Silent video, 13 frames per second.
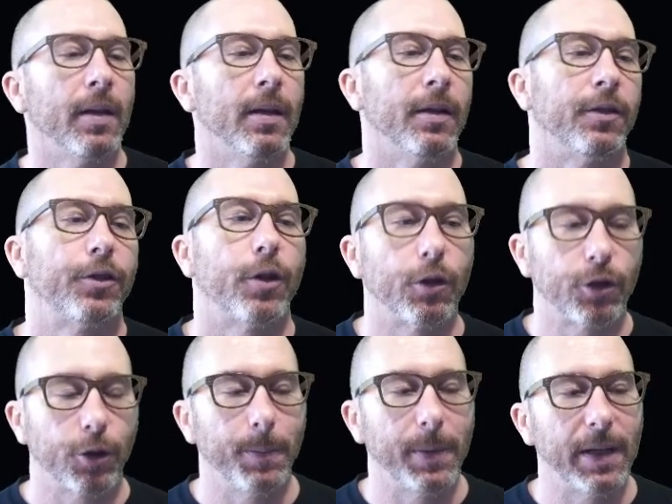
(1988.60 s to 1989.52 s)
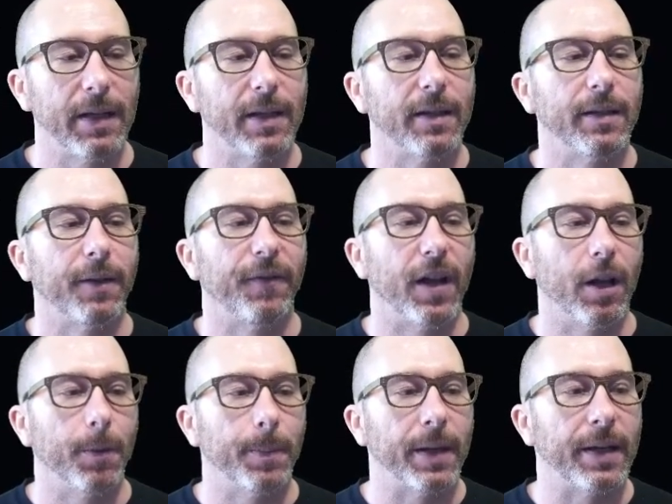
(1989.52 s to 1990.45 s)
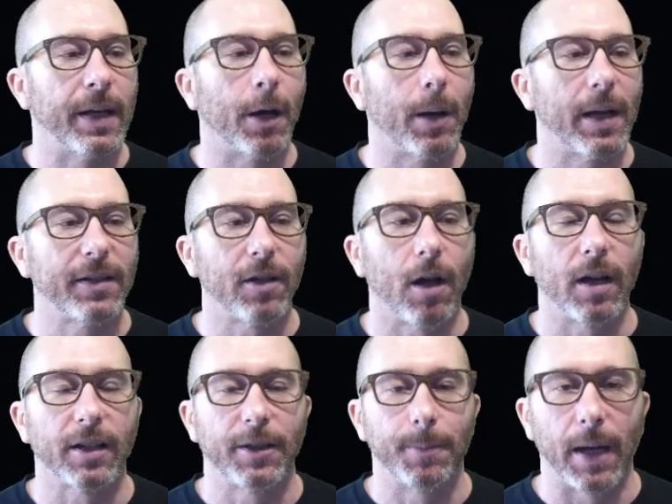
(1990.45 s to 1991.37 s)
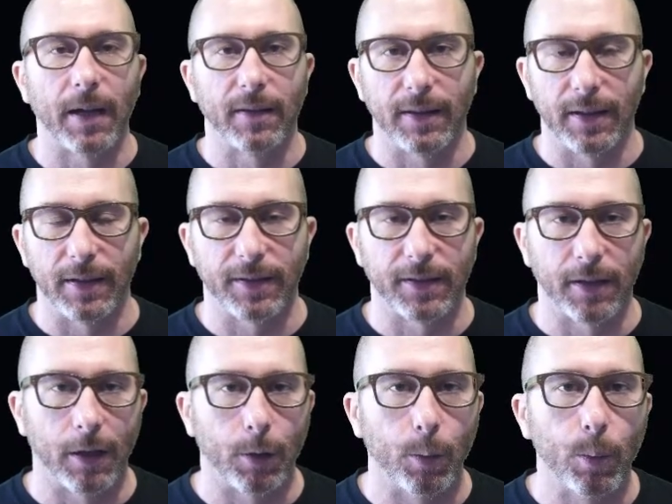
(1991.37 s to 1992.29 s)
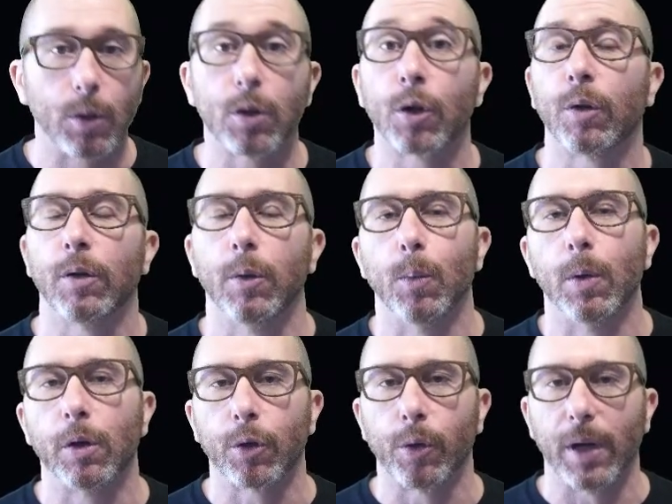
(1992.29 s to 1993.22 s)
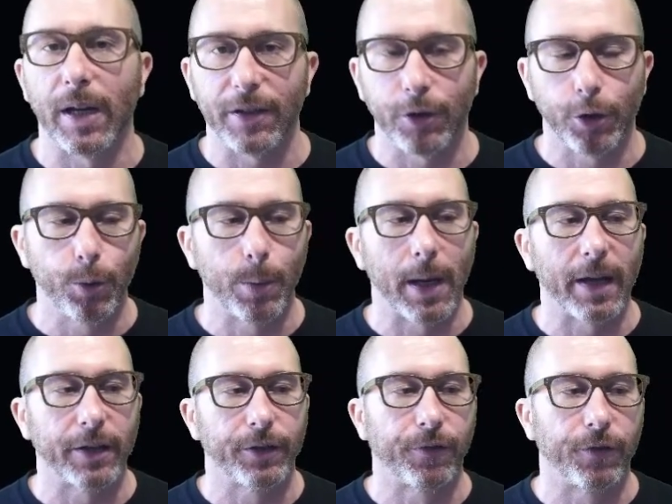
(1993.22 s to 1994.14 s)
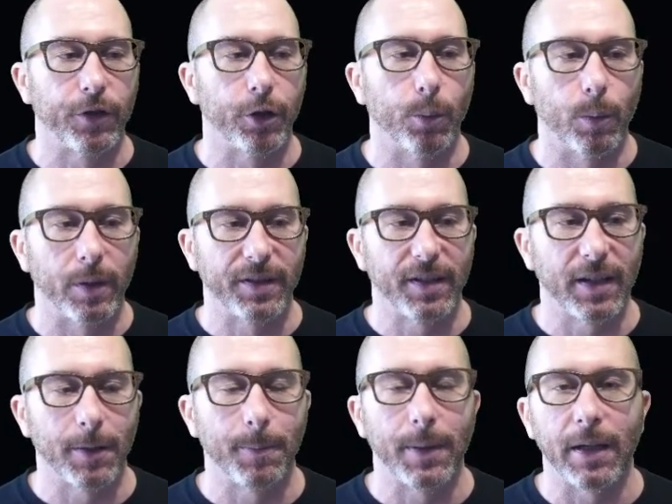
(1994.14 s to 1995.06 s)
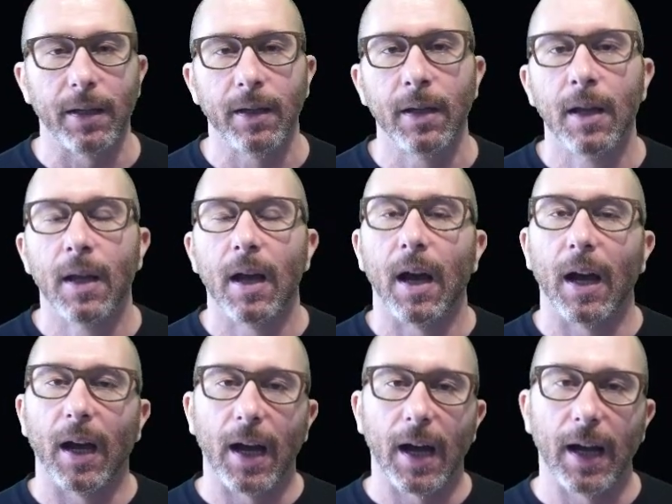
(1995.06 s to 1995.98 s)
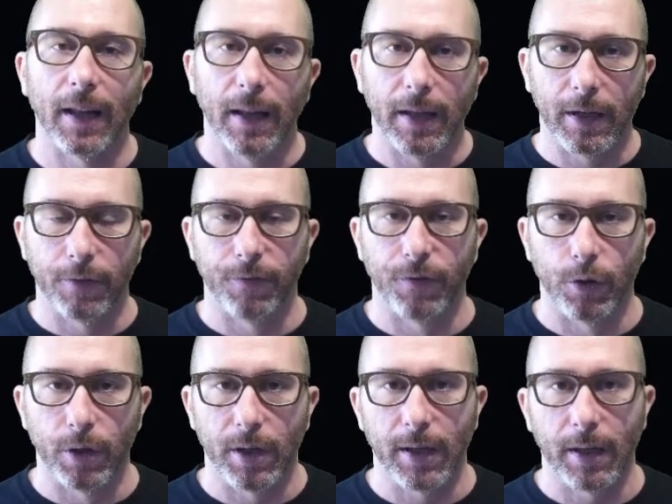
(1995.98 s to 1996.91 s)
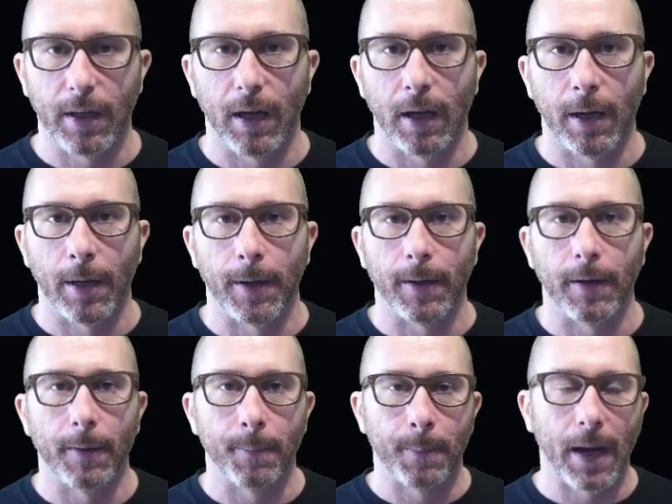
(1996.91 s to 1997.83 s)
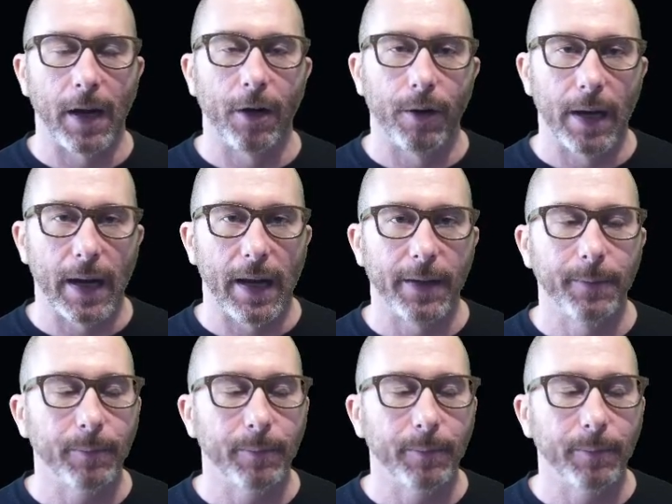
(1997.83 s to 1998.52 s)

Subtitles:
Social media development. Now I talked about this. We'll create two ads for you. One's going to be a highly converting buyer ad,